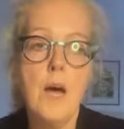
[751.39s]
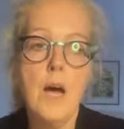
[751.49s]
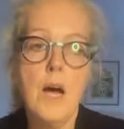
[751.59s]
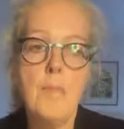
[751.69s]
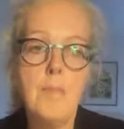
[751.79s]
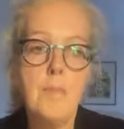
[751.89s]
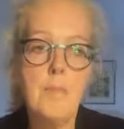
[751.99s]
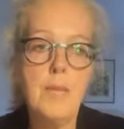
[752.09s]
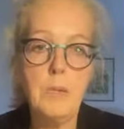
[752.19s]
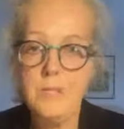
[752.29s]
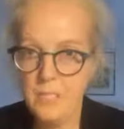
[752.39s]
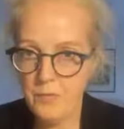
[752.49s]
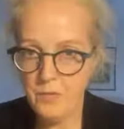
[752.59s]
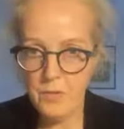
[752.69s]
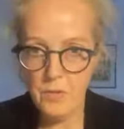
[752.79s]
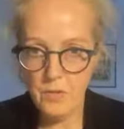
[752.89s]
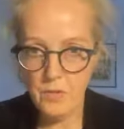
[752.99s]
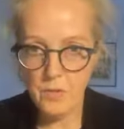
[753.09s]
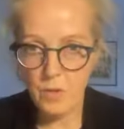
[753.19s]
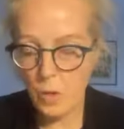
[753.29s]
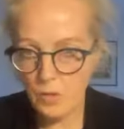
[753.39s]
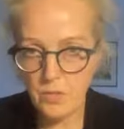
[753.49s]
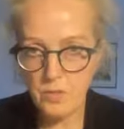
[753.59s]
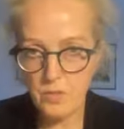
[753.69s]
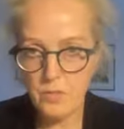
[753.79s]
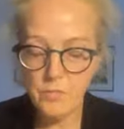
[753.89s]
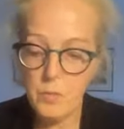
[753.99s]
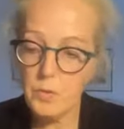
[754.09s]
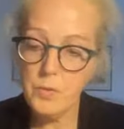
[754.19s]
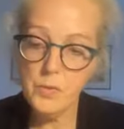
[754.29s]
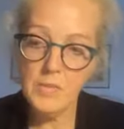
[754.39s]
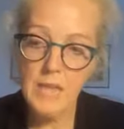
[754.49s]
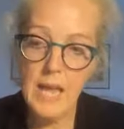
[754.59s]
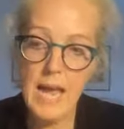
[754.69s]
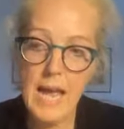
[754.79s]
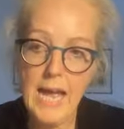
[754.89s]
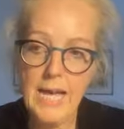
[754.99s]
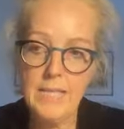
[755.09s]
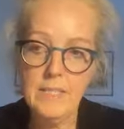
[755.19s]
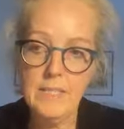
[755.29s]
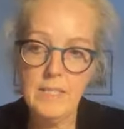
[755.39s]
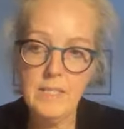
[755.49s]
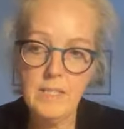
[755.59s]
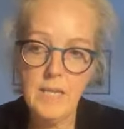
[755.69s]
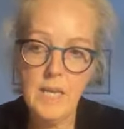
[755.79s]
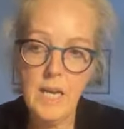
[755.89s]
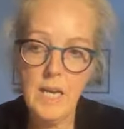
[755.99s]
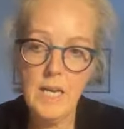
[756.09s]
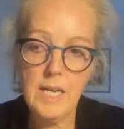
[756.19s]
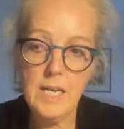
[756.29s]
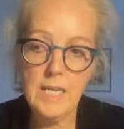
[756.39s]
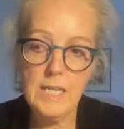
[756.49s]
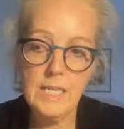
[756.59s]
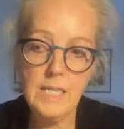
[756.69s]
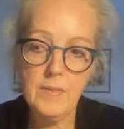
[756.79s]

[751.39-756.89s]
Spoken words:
there were different costs rules, and the